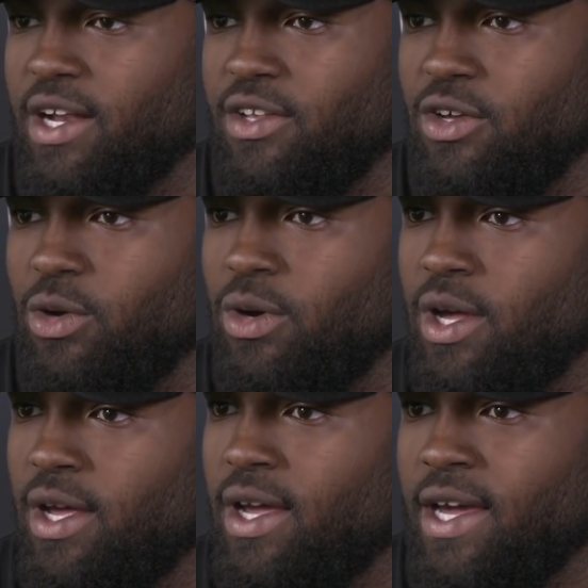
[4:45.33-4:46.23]
to do,
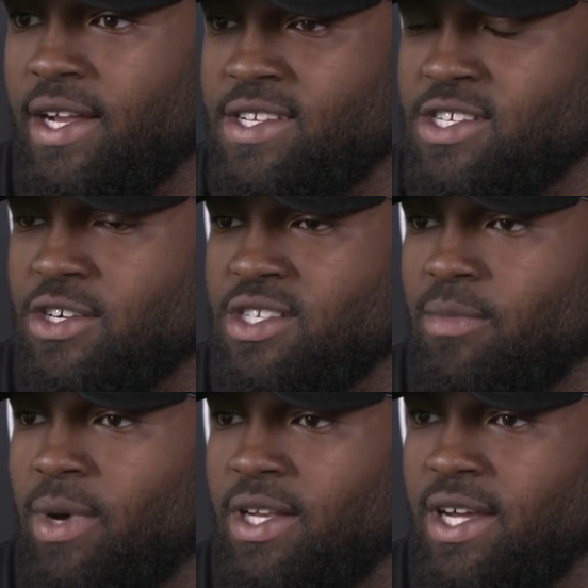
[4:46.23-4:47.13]
and it starts on
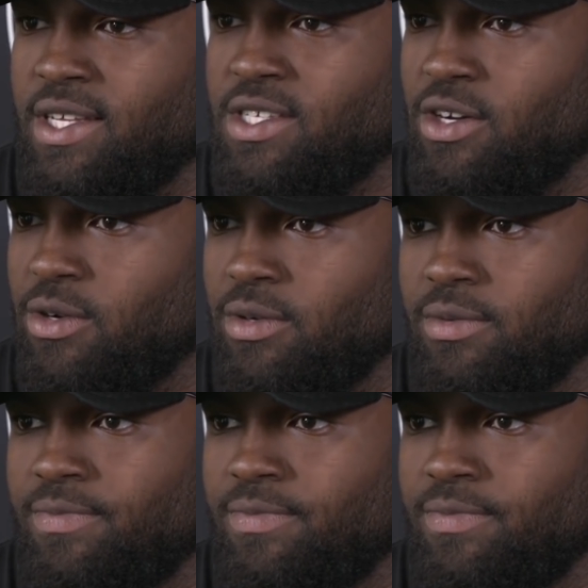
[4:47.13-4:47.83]
Monday. So,